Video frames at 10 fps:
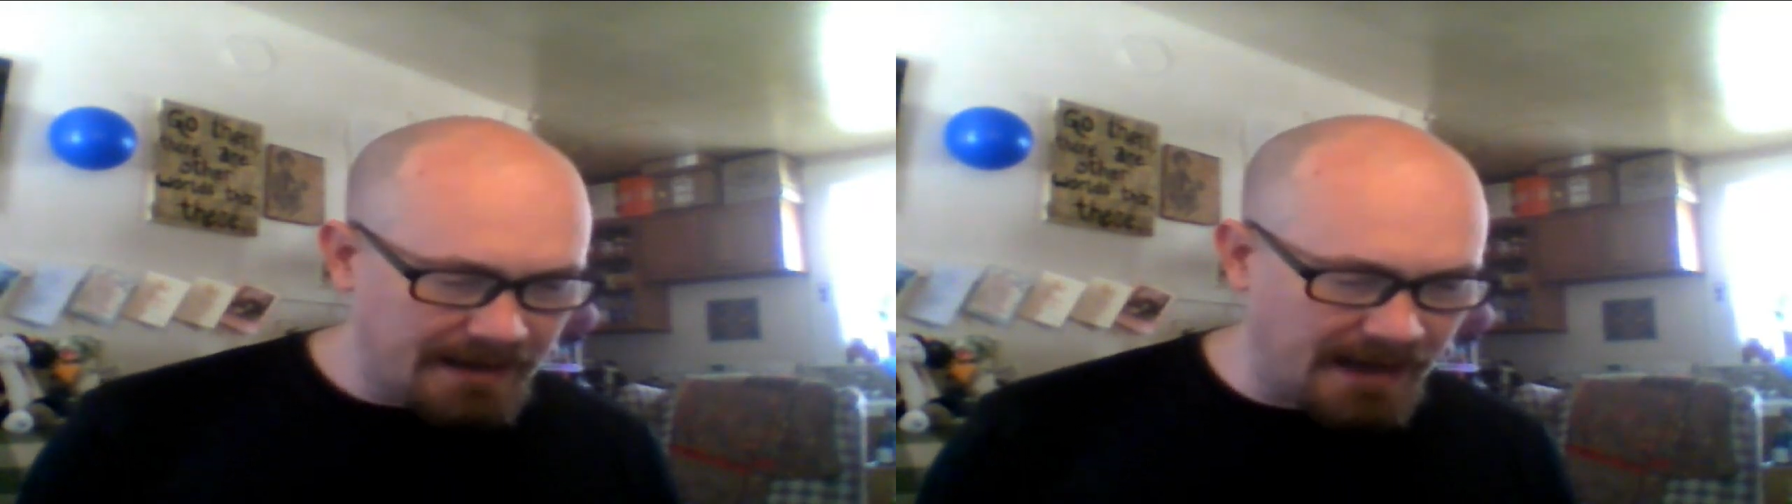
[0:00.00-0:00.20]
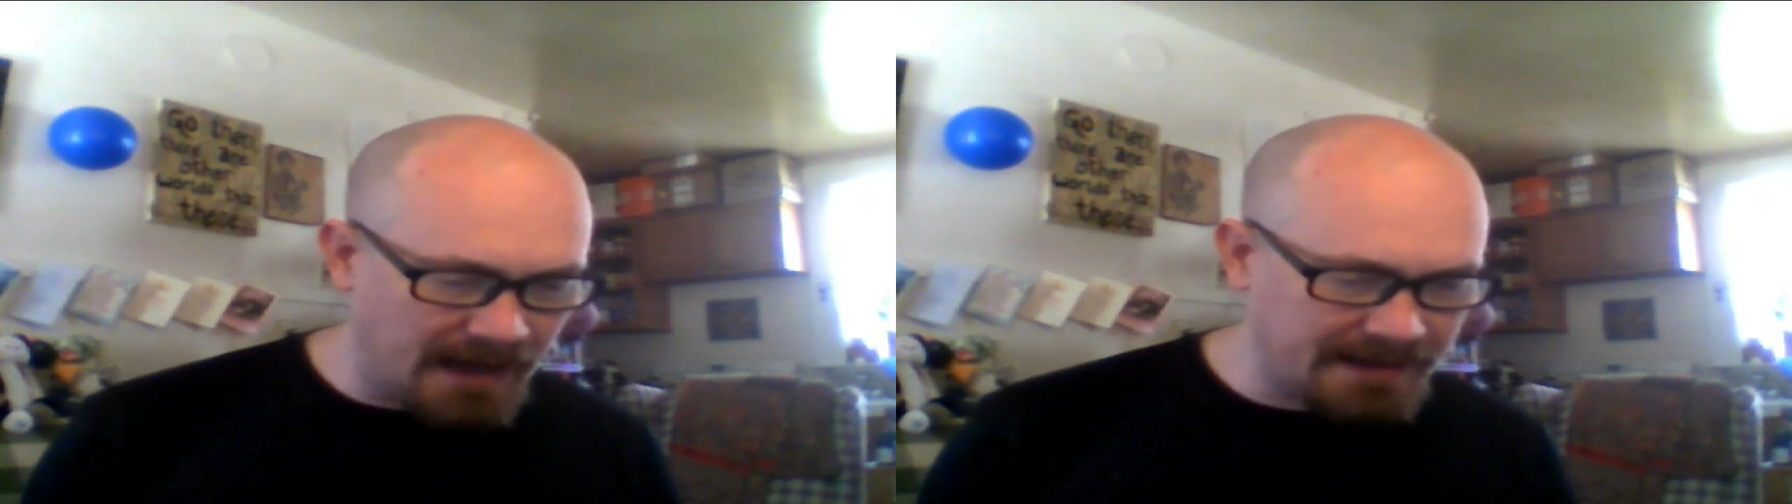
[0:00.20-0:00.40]

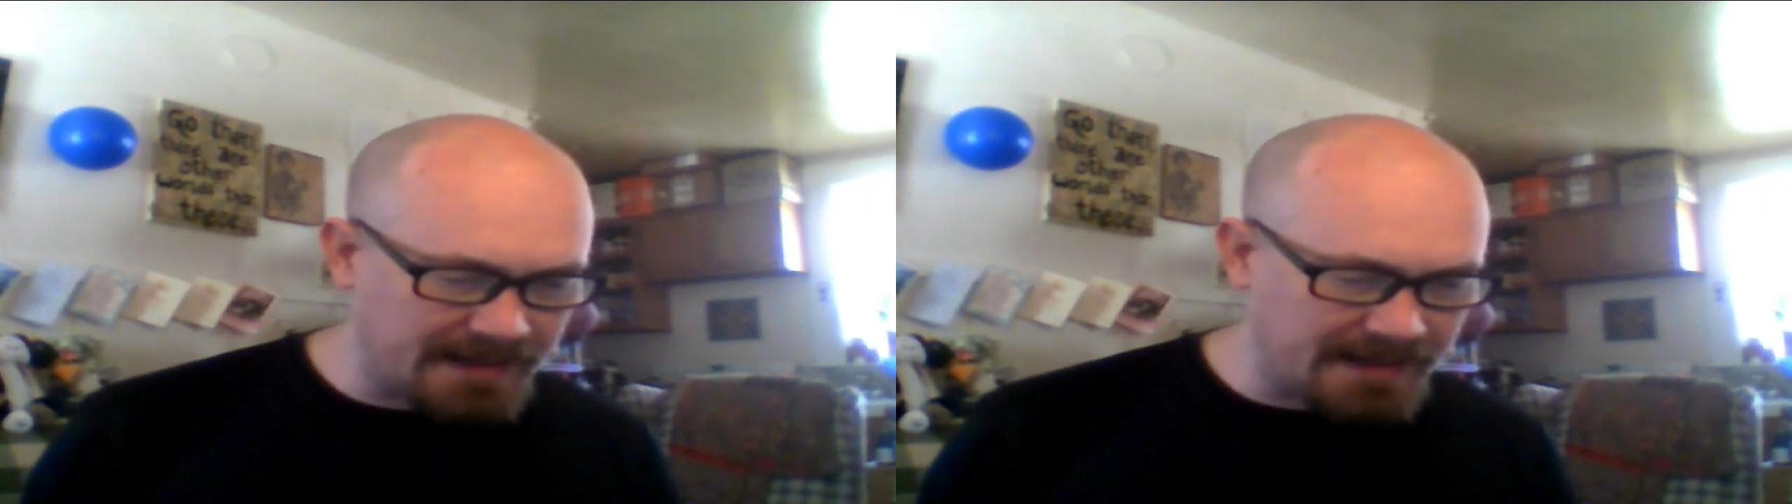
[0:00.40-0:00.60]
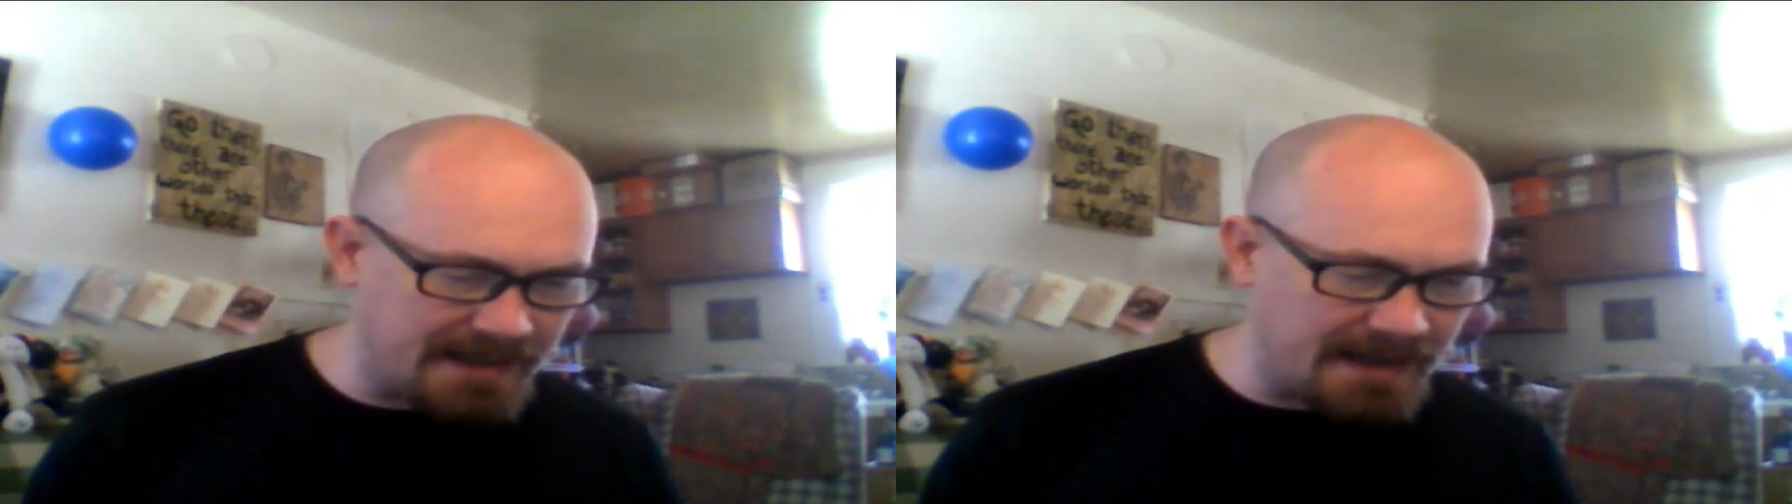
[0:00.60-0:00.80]

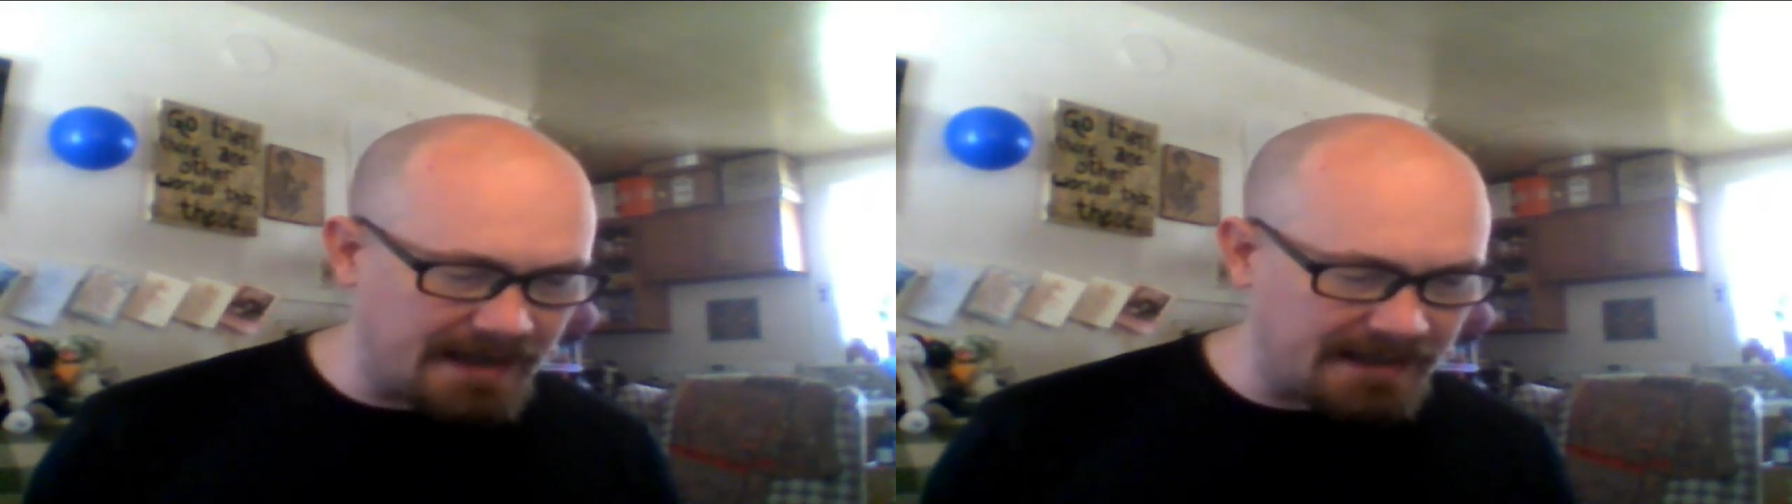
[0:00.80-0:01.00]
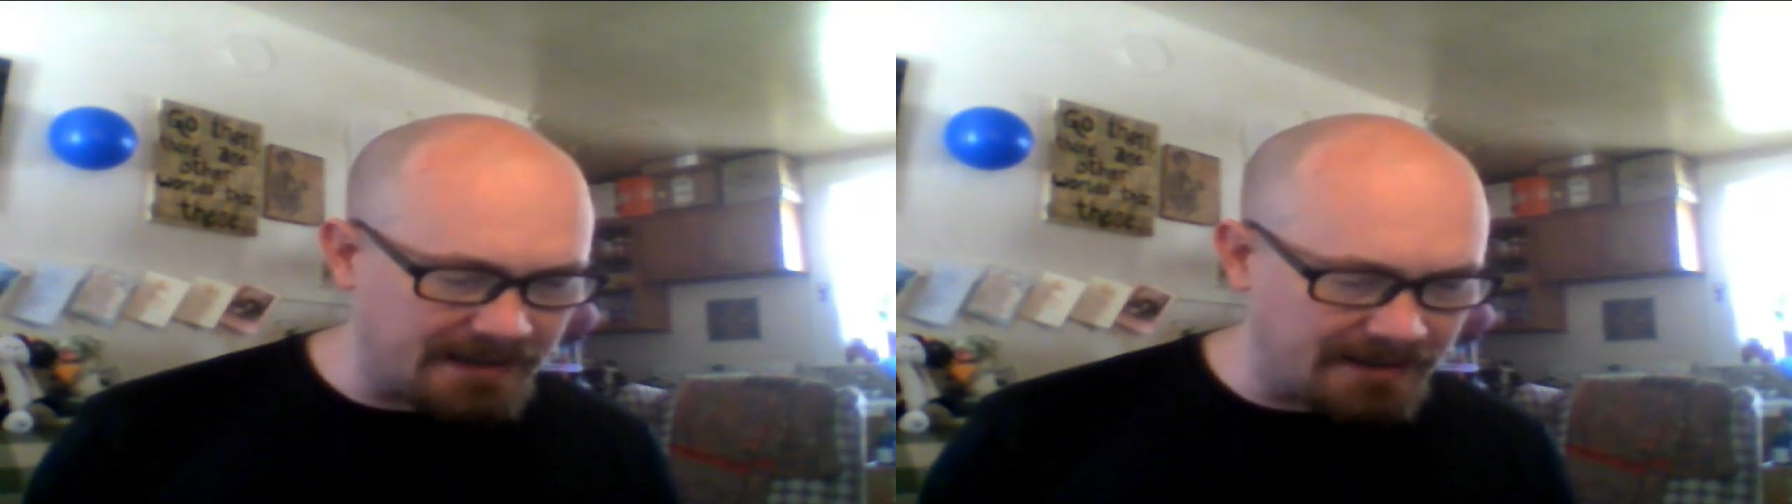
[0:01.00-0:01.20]
Not that
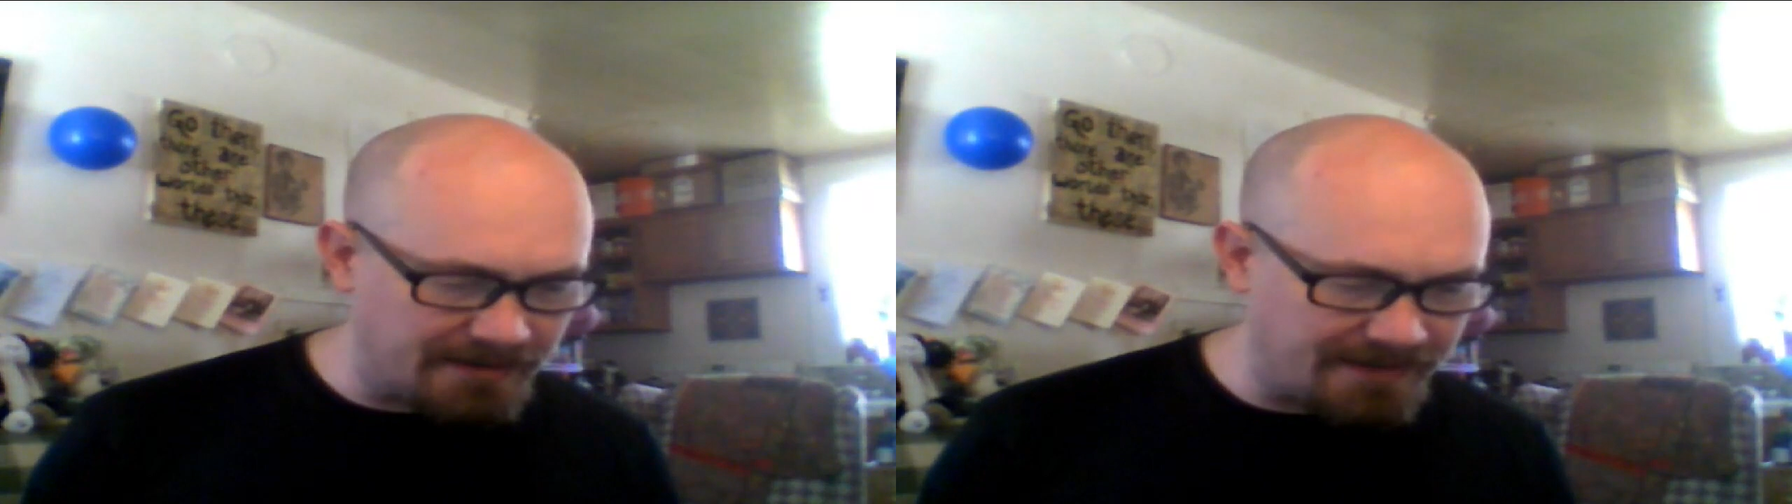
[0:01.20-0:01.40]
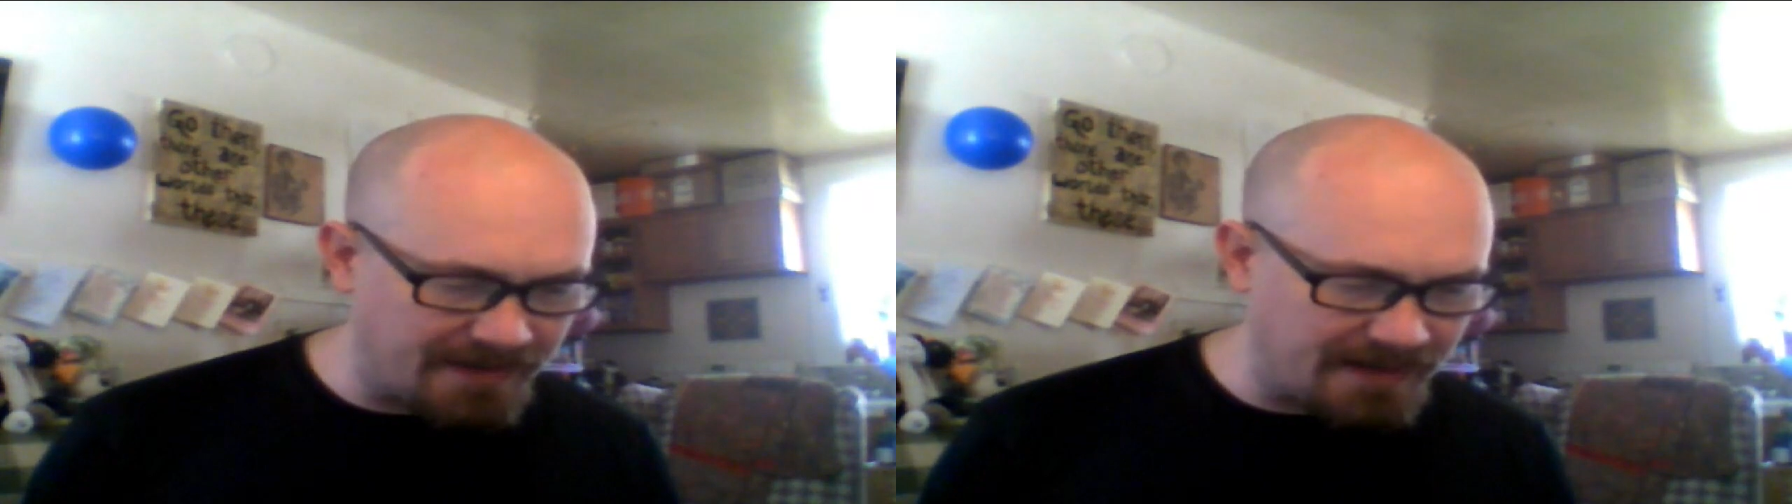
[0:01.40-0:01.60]
any
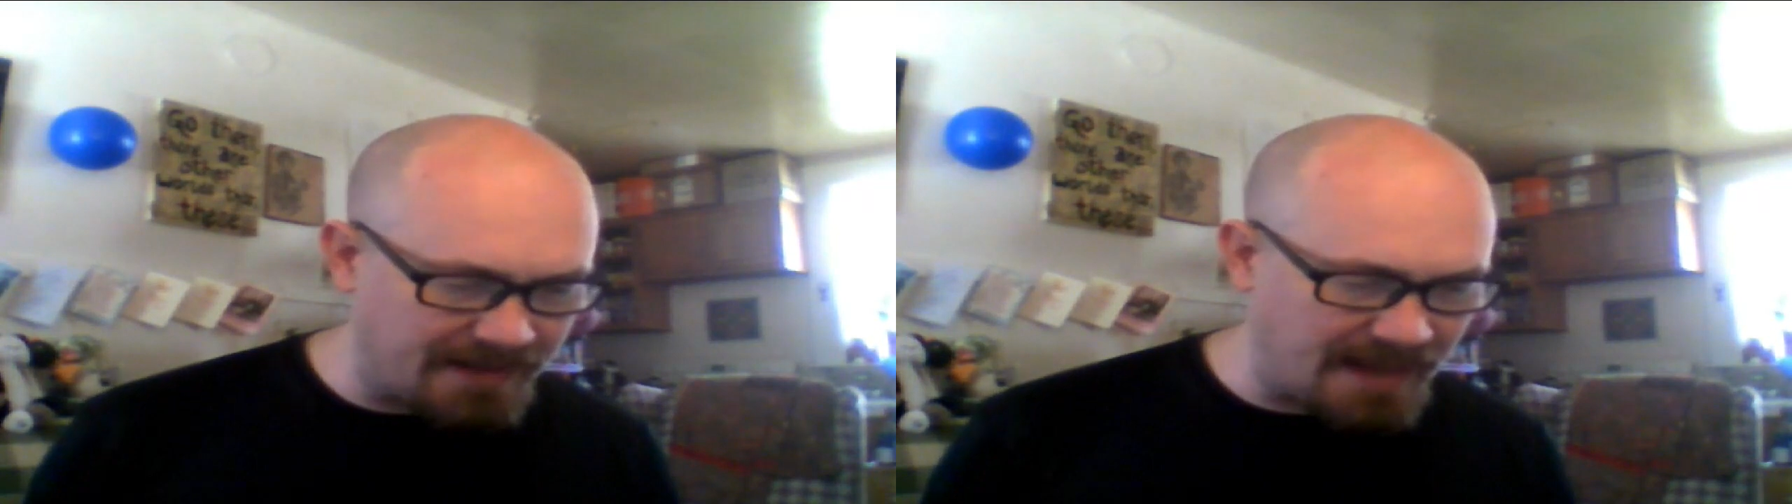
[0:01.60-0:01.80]
of